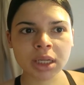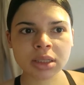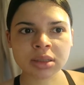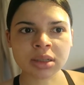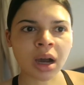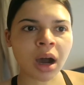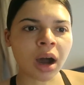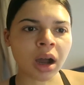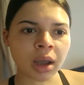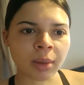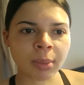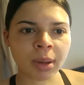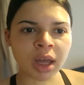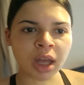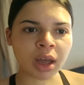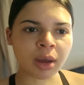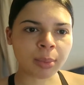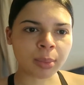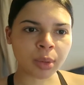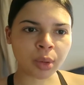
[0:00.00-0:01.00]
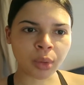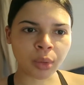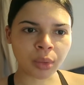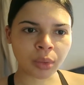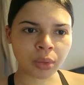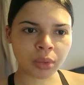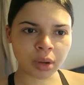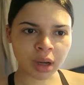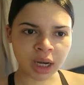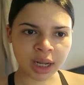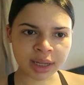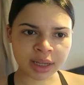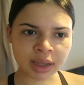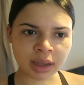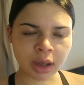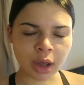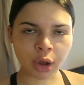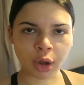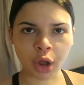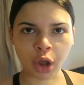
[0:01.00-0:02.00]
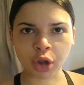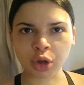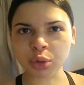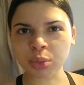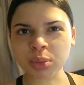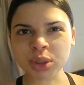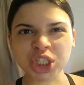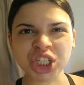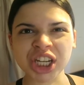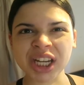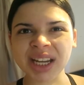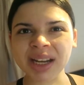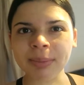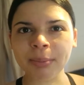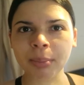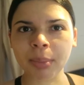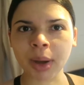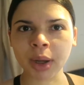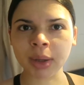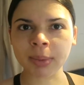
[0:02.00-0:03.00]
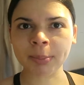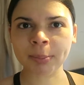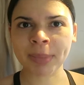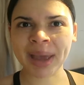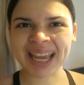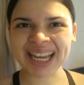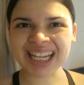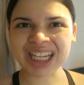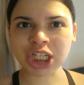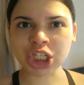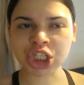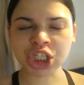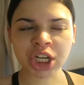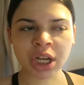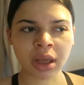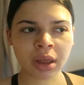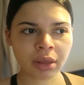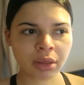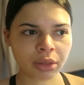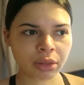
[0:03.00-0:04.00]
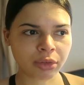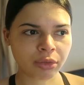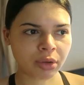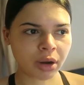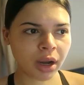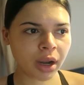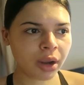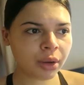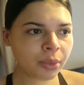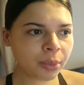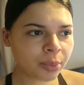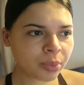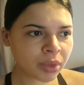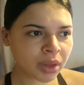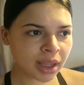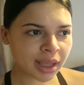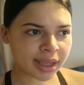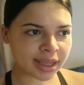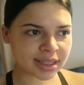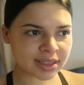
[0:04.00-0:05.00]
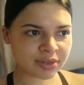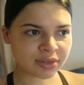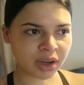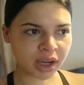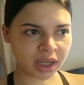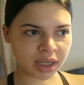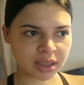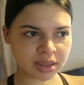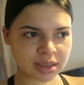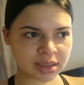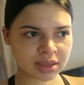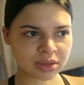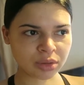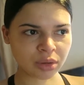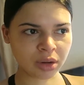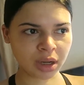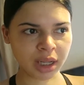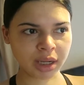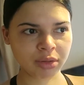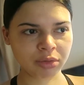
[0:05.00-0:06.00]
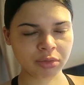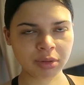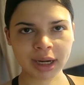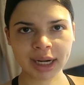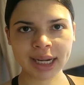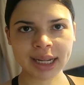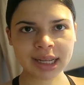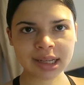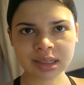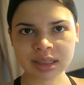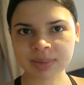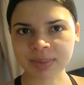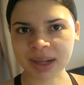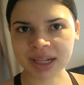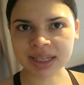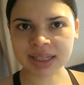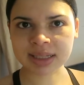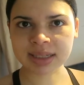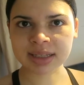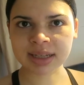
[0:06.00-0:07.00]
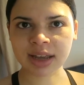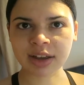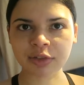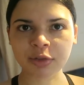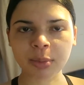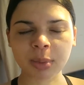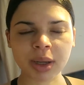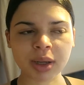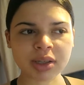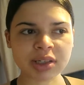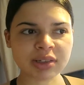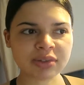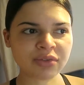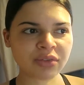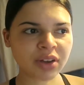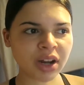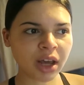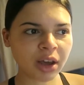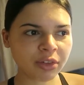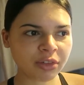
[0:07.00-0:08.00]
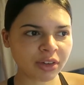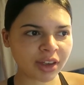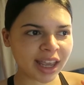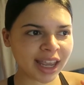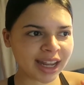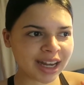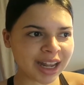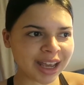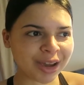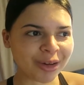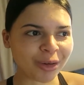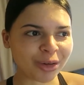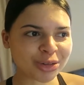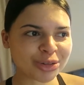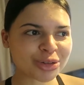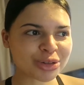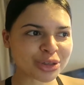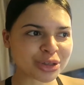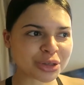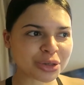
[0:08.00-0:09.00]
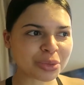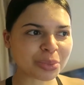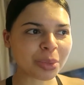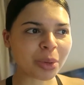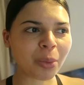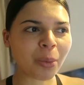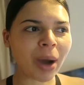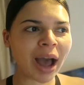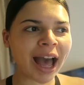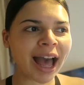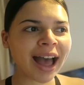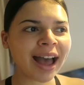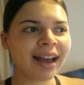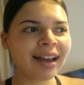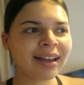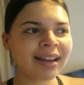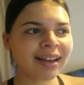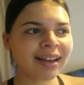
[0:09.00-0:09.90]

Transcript: dark purple, like aubergine beige throw. It's fine because it's not like really expensive, but it's fluffy and it got super wet